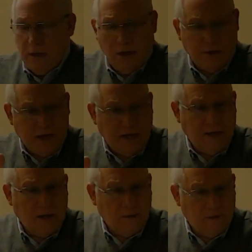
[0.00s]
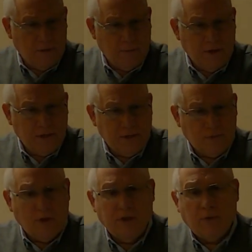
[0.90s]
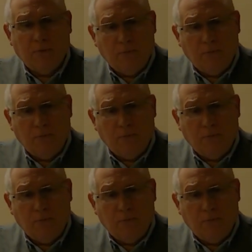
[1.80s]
are taking care of other business. When the